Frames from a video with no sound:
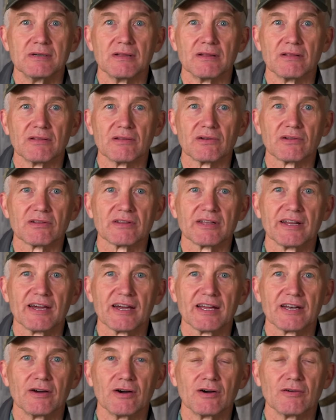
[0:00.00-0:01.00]
Little did
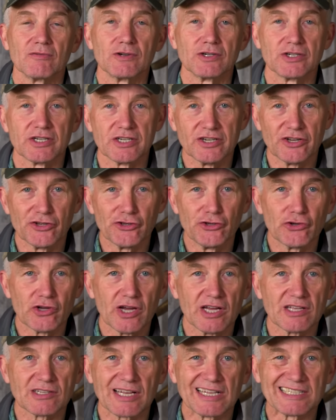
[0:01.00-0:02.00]
I know, Virginia, you
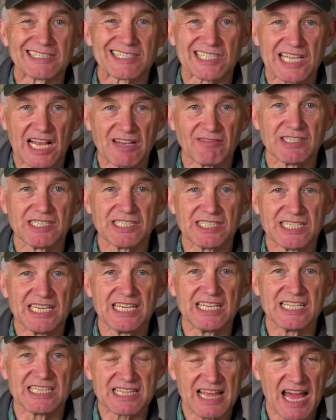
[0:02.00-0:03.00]
guys got
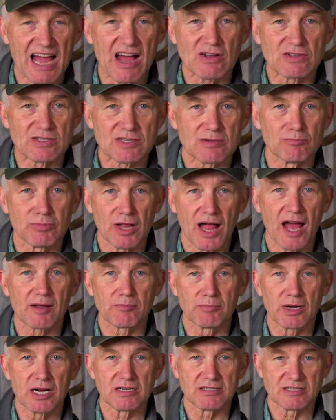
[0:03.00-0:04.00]
17,000
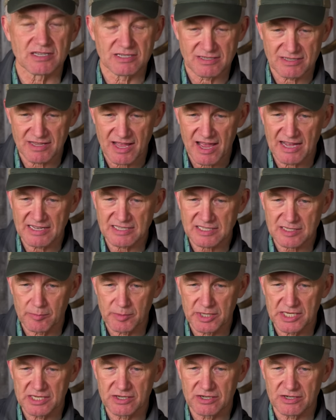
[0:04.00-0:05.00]
black bears is the
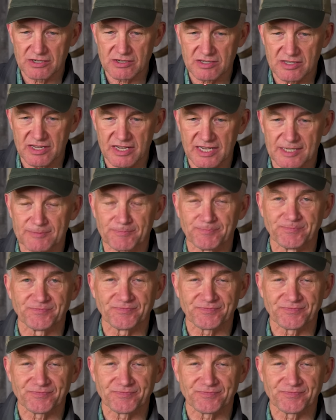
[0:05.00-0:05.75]
estimate in your state.